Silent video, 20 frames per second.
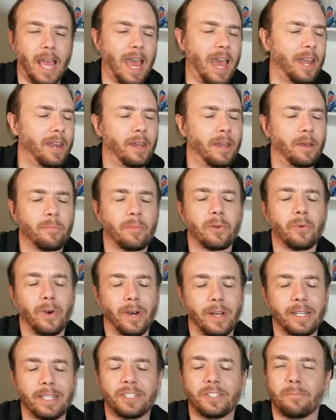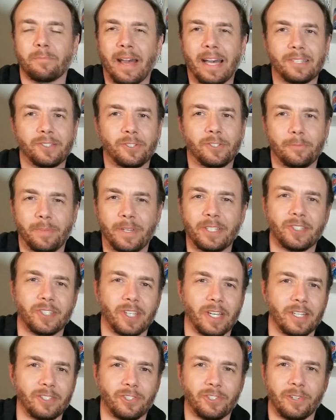at number 1, it's
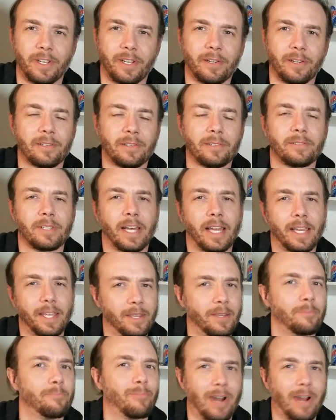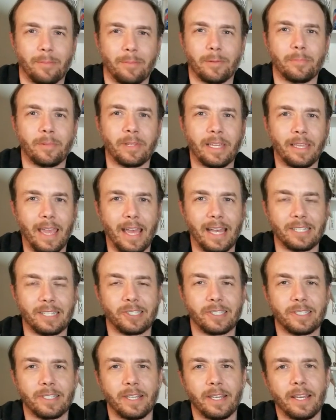Masterpiece Sunstreaker, like you probably
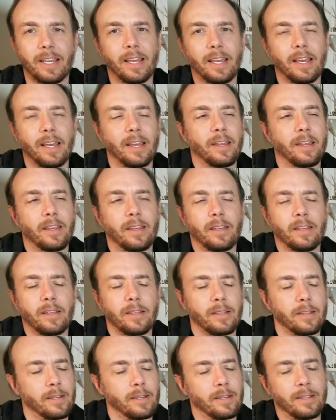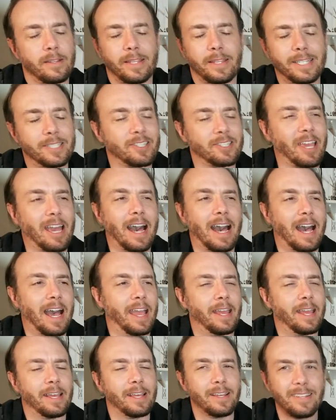guessed. This
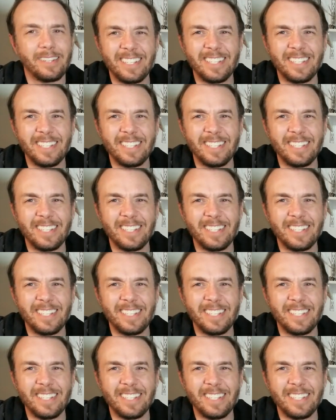guy.